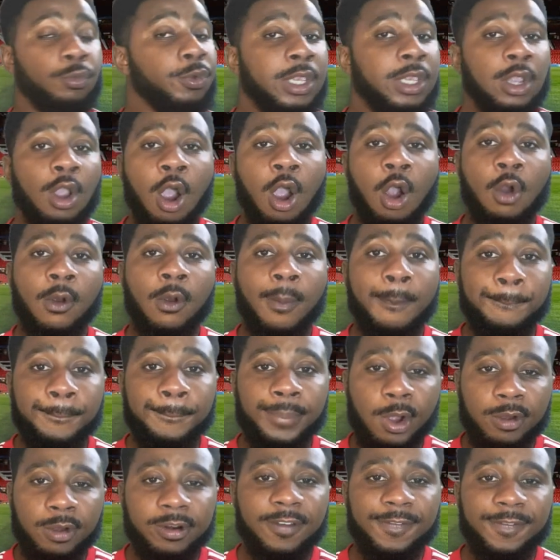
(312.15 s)
We are a
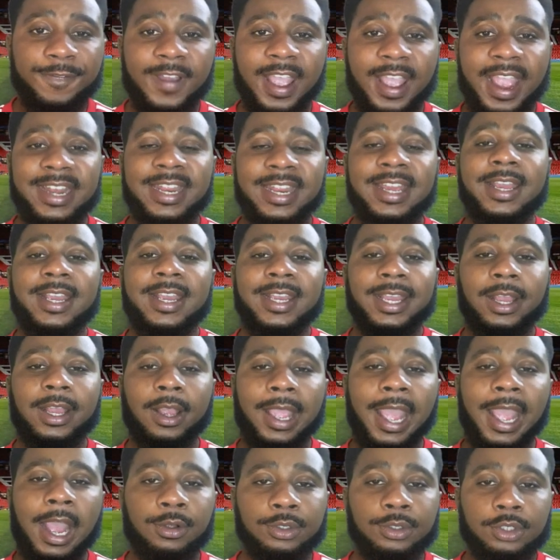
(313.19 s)
bona fide
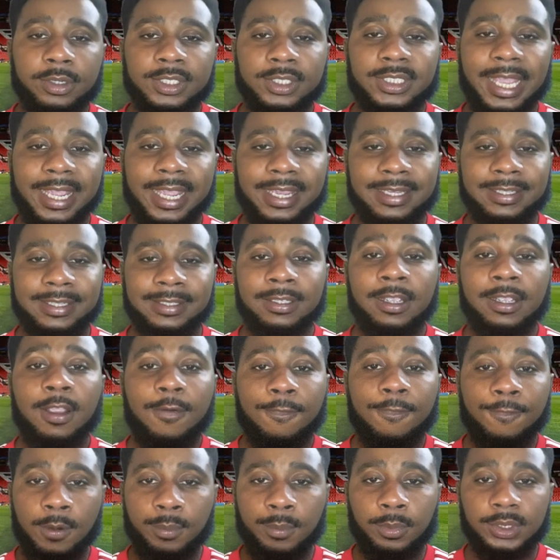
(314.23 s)
counter-attacking
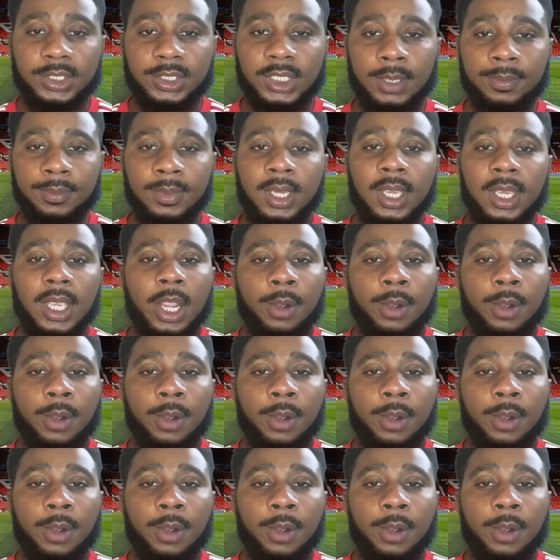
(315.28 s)
football team.